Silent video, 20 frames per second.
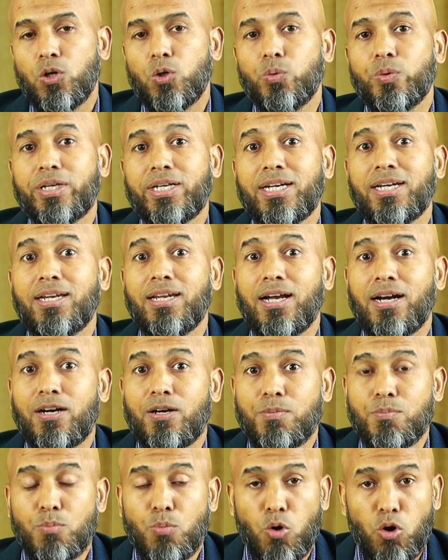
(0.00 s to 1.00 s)
We can
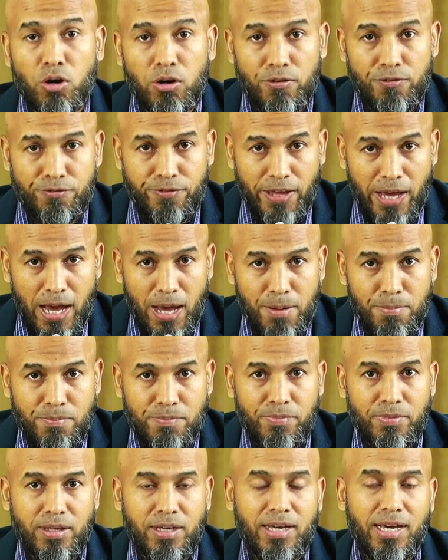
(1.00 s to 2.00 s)
learn more of
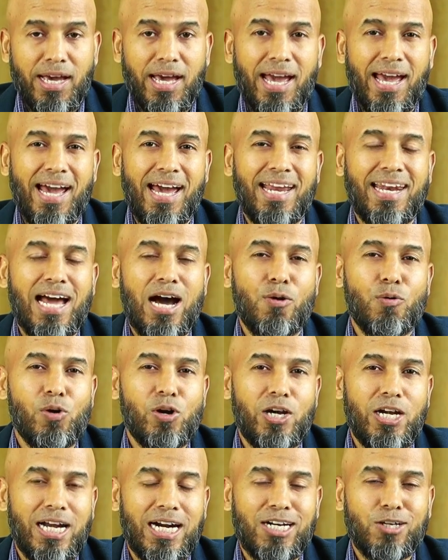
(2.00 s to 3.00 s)
them, and our
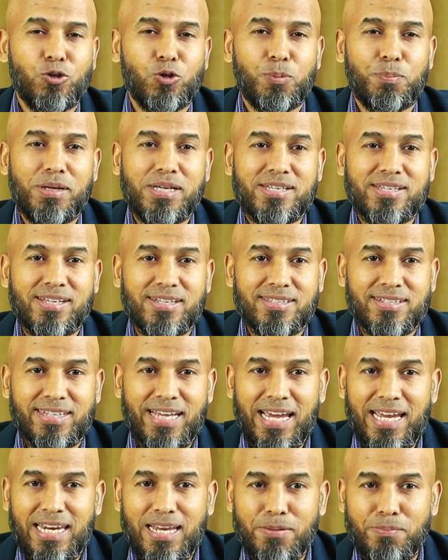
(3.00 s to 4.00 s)
learning would be
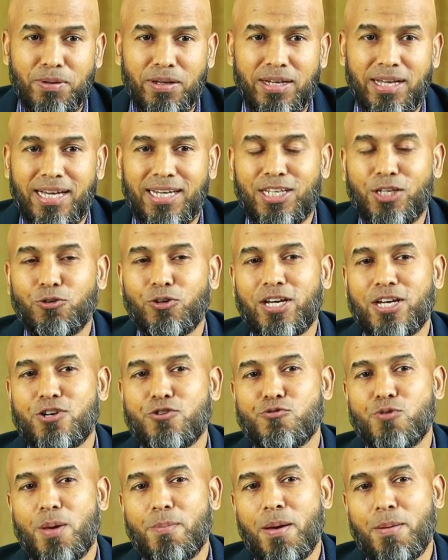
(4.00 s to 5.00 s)
sustainable, and you can
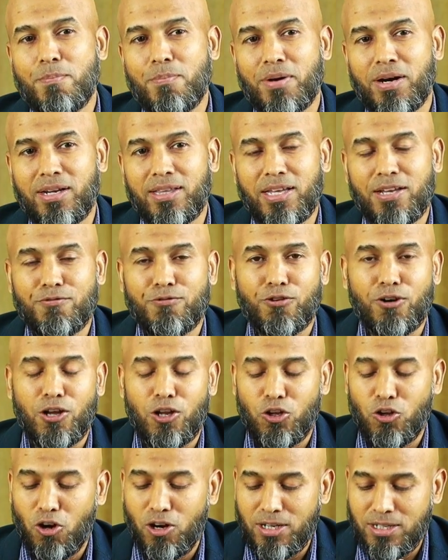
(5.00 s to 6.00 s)
remember them for a
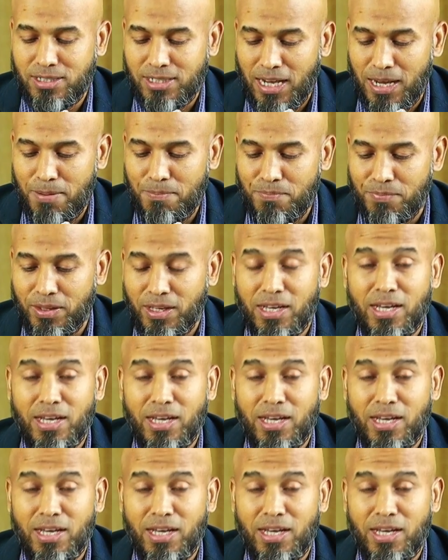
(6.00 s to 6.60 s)
long time